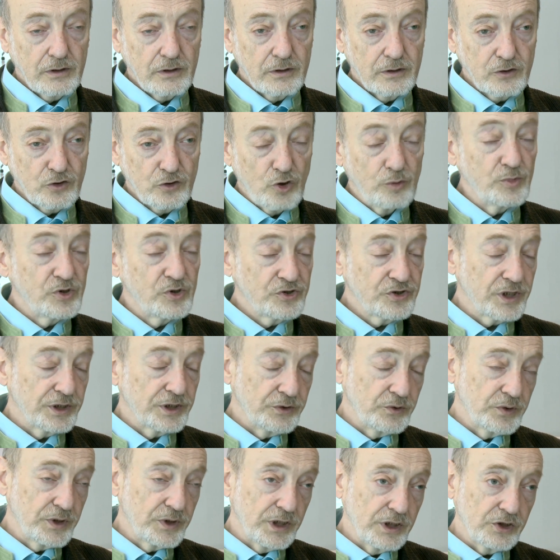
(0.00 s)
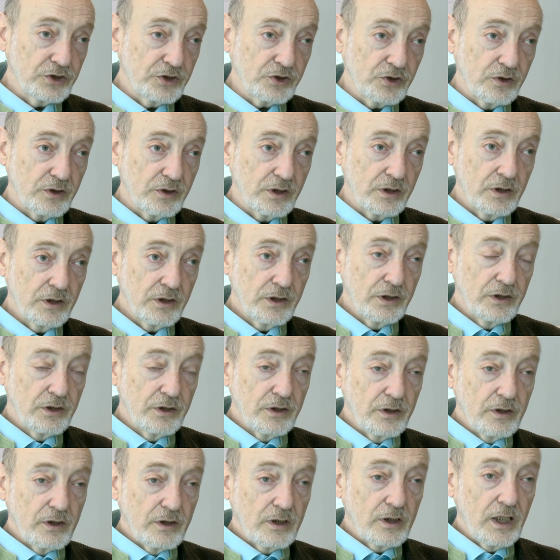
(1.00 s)
commons education,
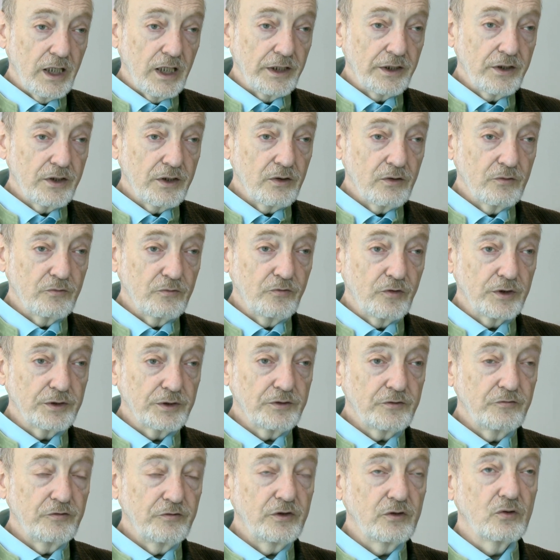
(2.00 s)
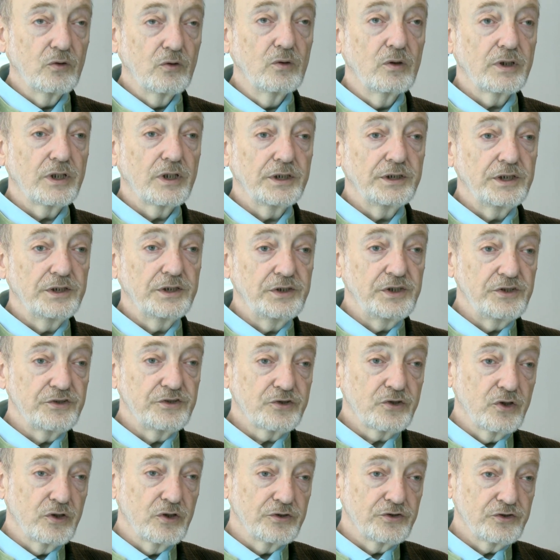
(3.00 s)
like uh, what we already
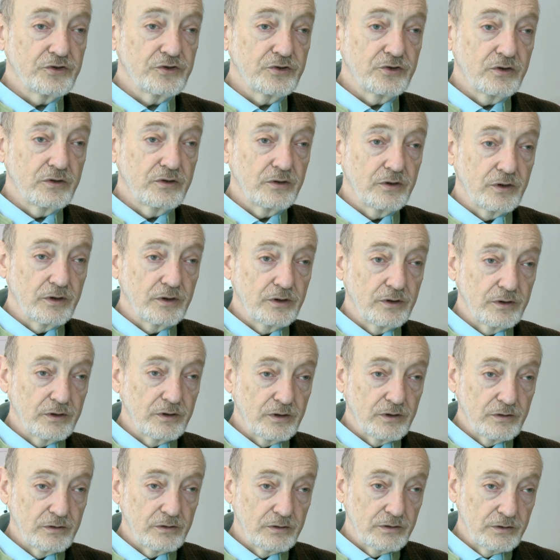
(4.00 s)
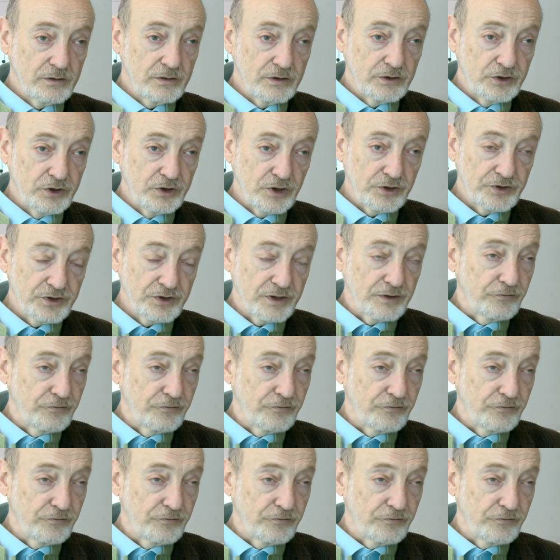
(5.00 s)
discussed uh, just